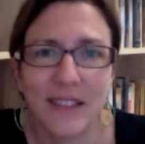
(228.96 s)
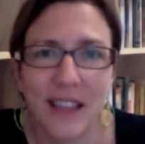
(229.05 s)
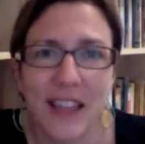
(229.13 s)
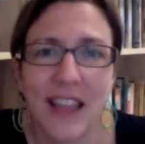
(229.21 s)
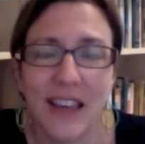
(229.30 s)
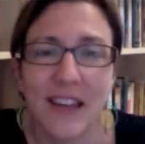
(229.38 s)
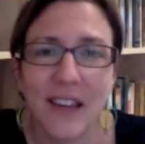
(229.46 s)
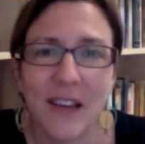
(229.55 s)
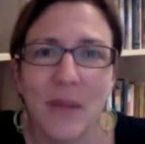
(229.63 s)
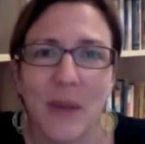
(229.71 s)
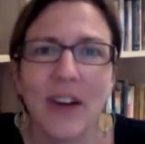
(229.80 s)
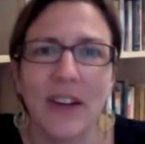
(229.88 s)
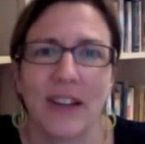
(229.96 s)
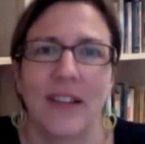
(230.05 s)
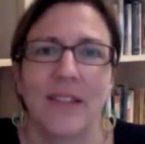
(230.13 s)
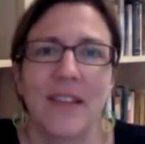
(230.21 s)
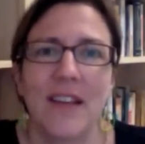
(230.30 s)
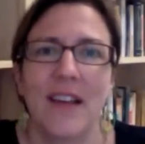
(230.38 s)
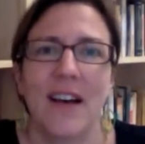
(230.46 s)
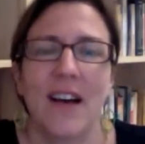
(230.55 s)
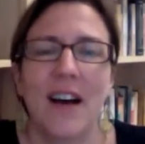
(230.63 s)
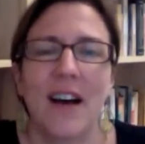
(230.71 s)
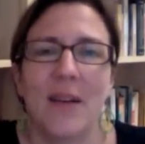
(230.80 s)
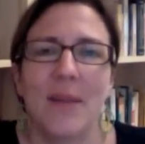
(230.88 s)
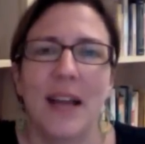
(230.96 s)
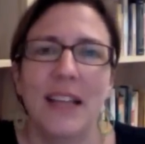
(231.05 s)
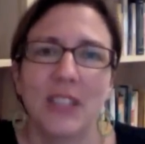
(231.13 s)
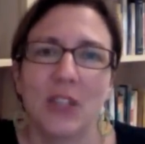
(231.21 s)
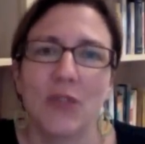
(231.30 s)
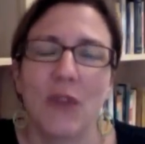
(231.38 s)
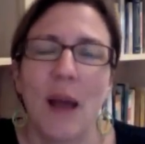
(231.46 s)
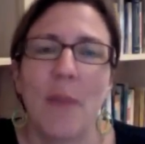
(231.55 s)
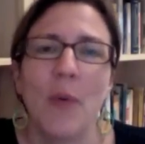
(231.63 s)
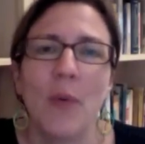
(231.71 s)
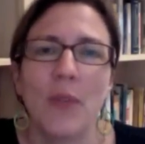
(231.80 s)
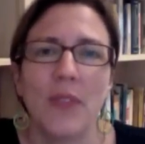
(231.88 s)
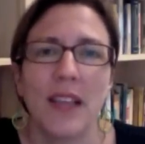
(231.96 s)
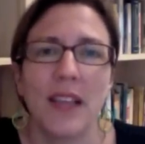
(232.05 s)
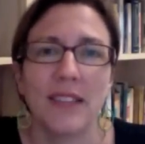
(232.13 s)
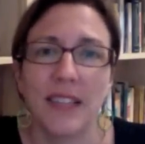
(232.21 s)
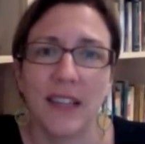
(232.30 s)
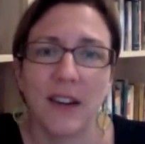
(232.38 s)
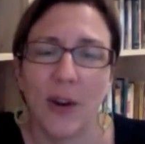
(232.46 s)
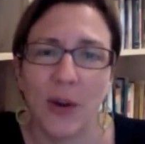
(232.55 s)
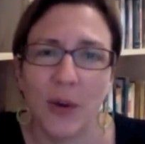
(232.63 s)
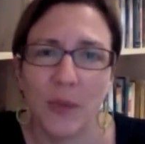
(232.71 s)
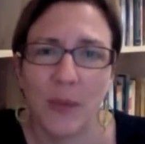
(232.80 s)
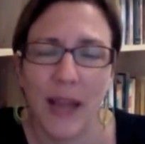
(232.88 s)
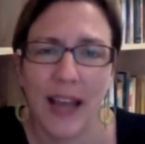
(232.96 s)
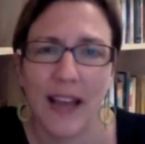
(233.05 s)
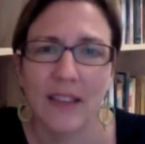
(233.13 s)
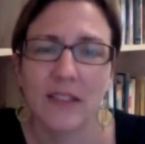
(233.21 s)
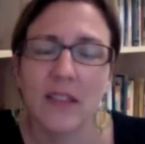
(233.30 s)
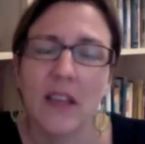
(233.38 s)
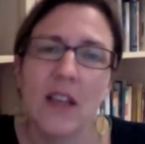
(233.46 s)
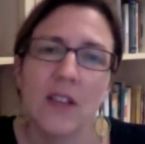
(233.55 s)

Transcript: America. And to grapple with things in our own past.